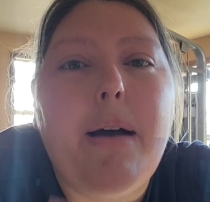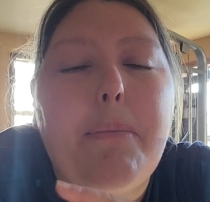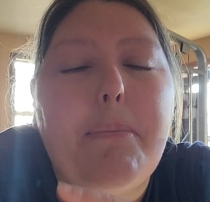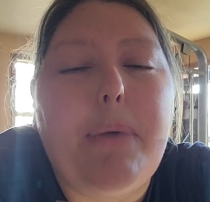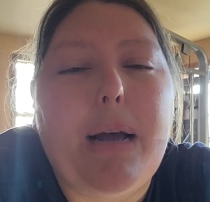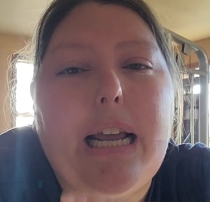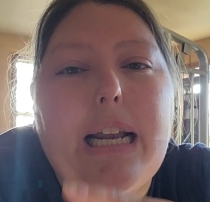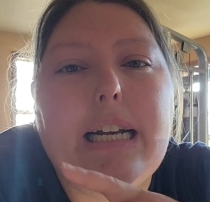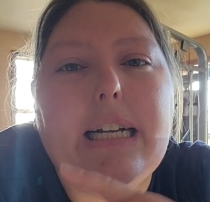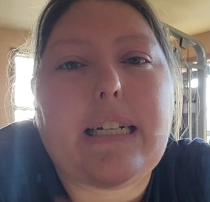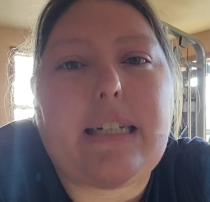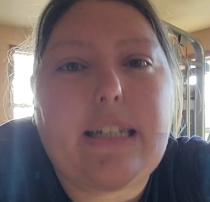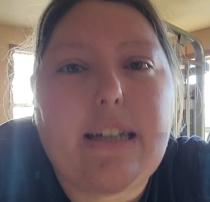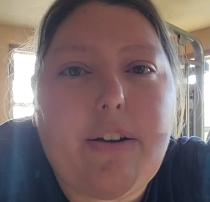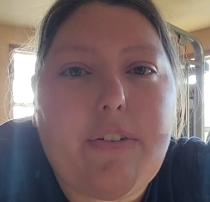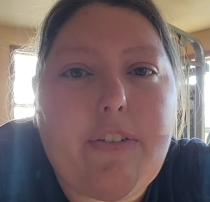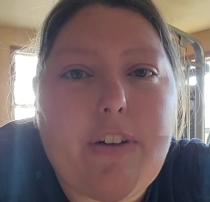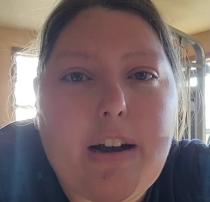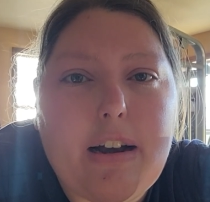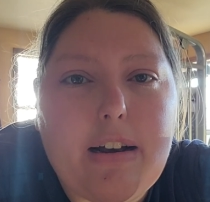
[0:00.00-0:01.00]
but in a
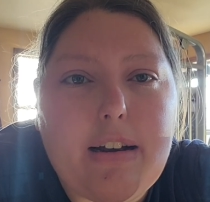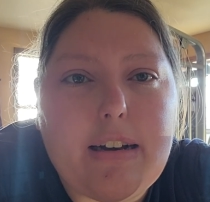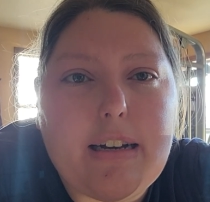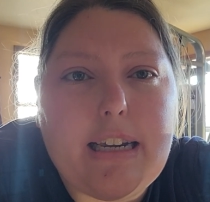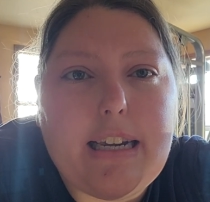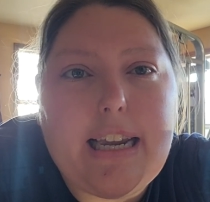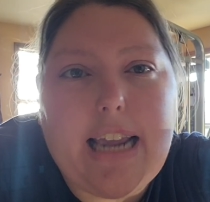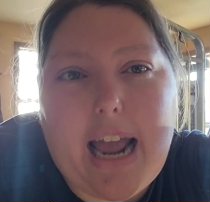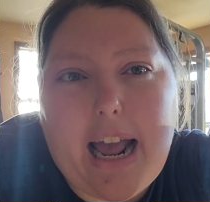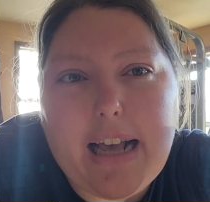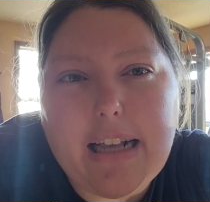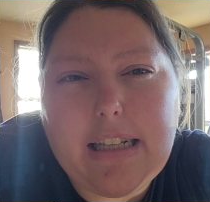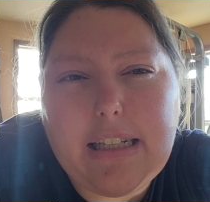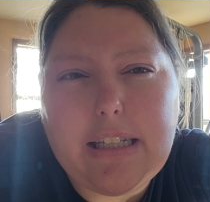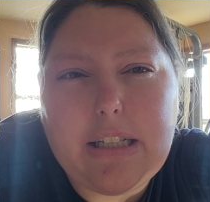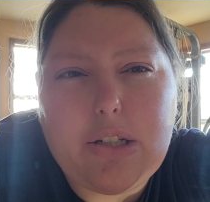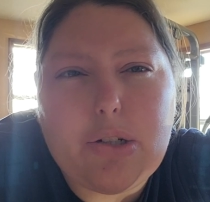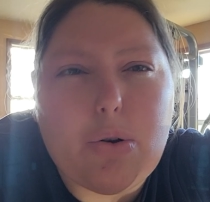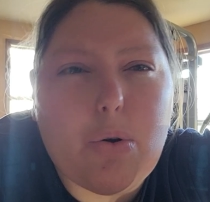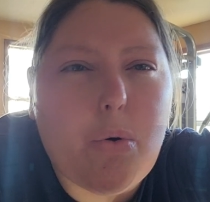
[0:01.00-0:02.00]
different
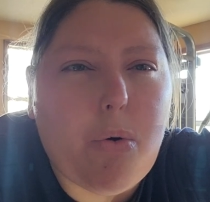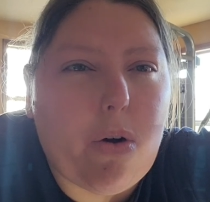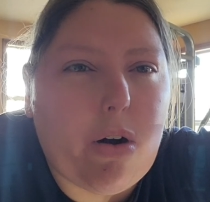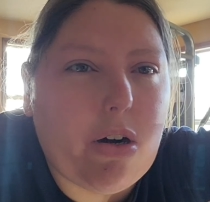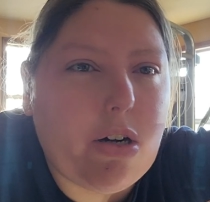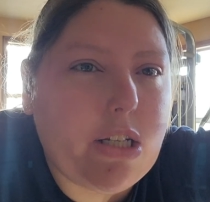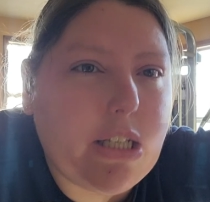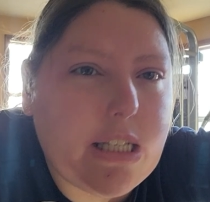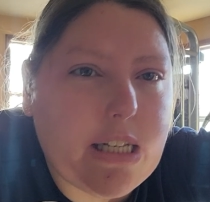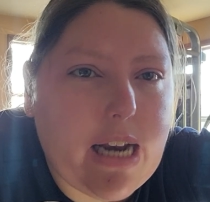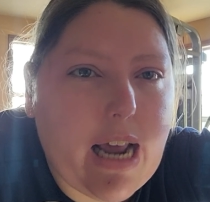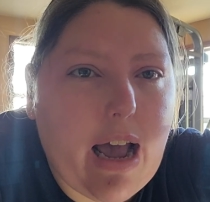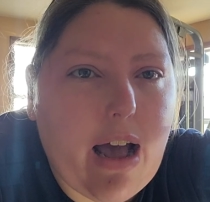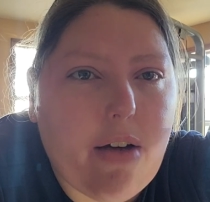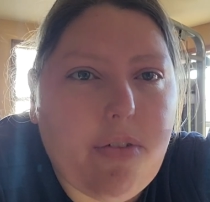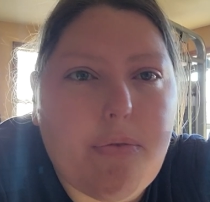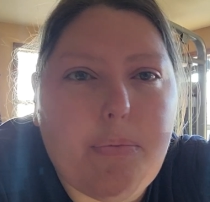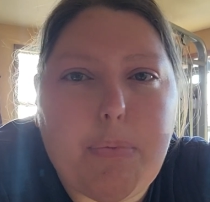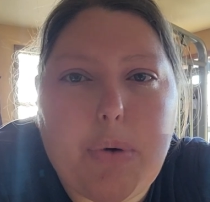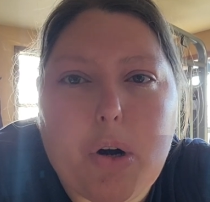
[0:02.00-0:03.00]
guest or
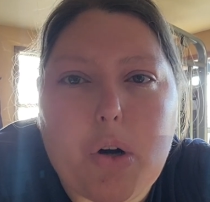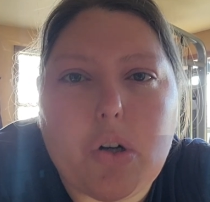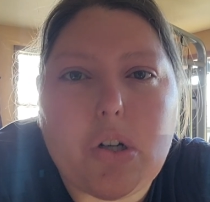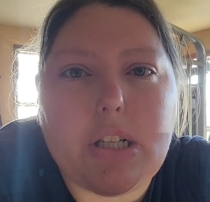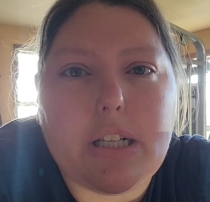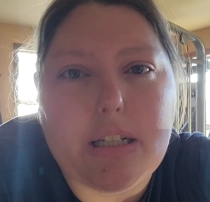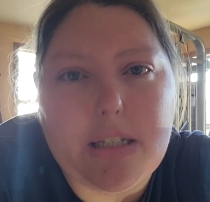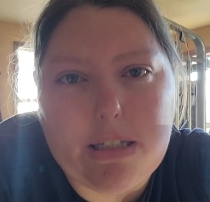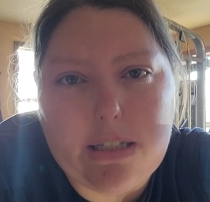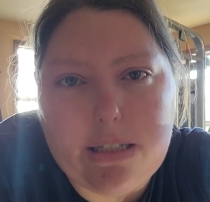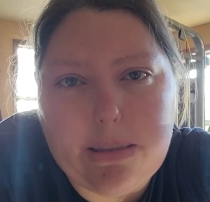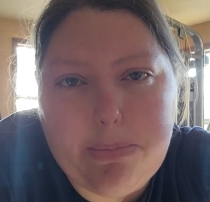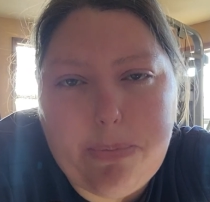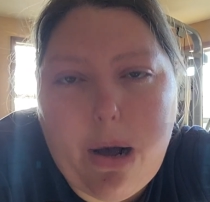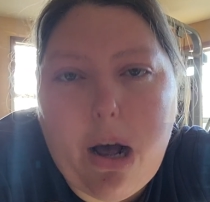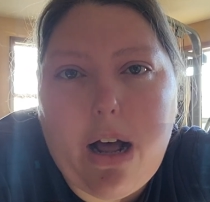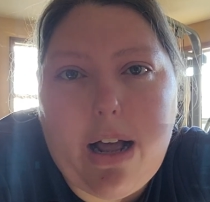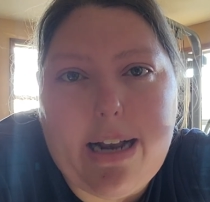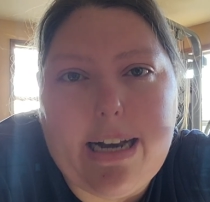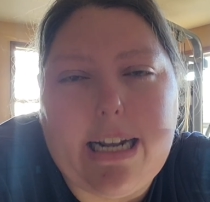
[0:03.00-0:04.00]
staff person's
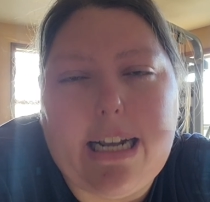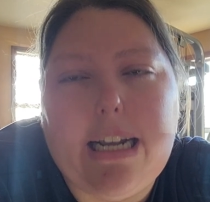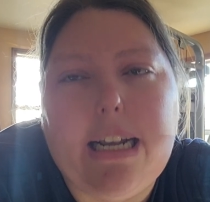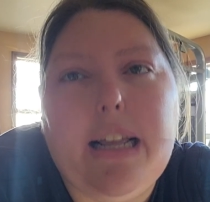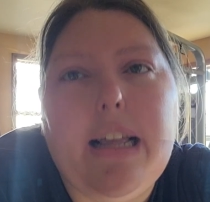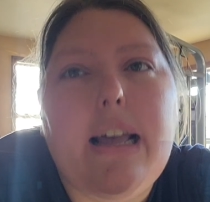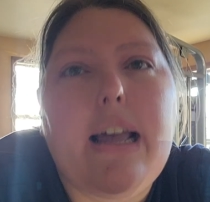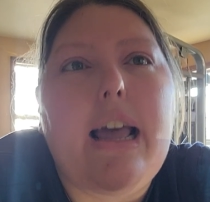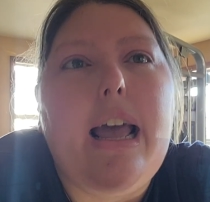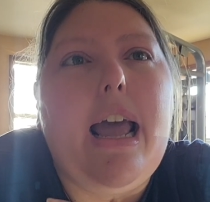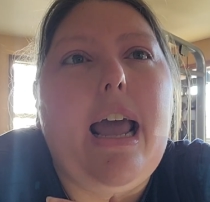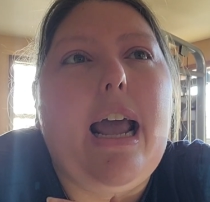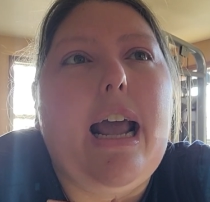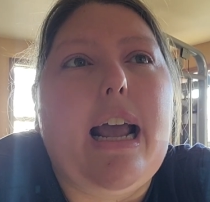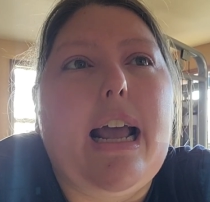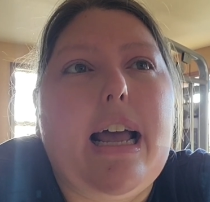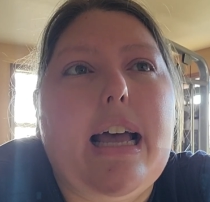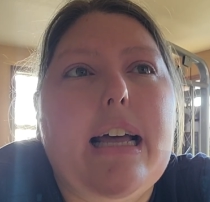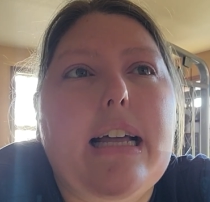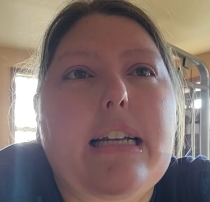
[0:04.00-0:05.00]
body.
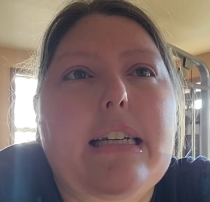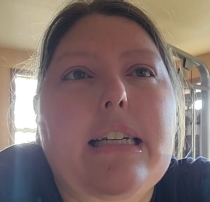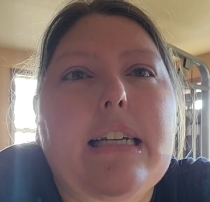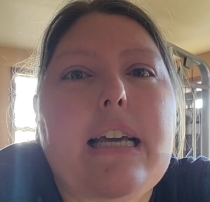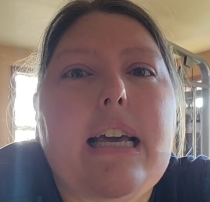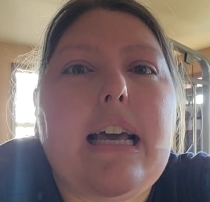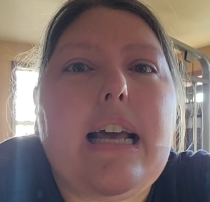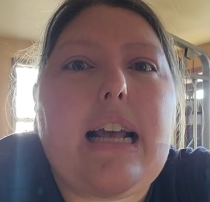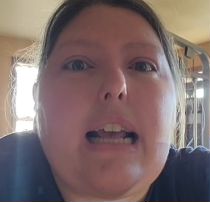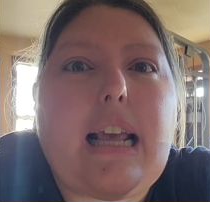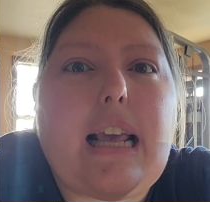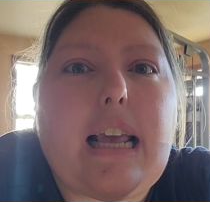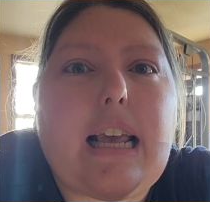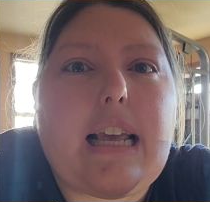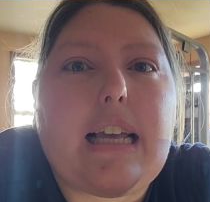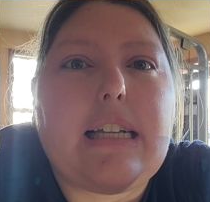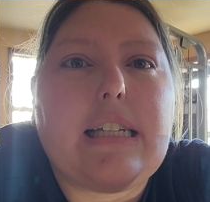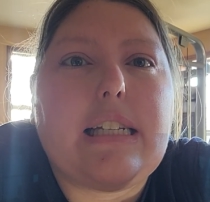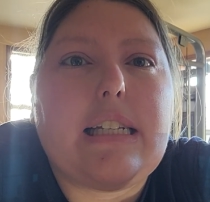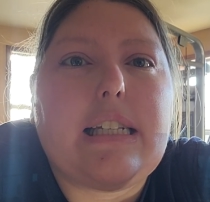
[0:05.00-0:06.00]
And
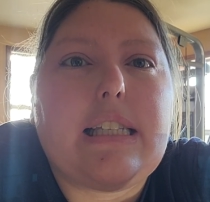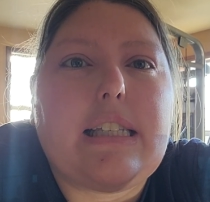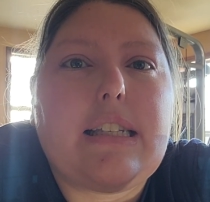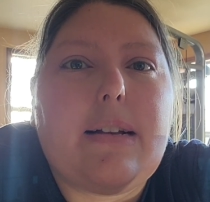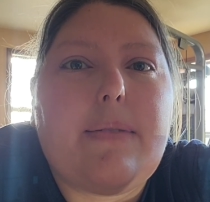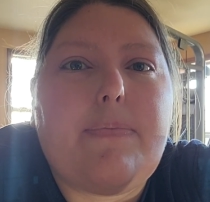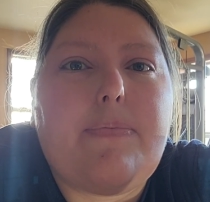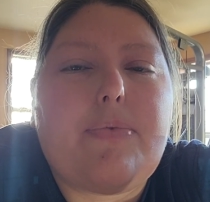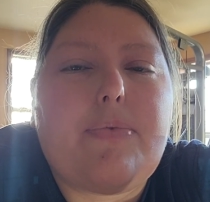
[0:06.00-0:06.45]
he's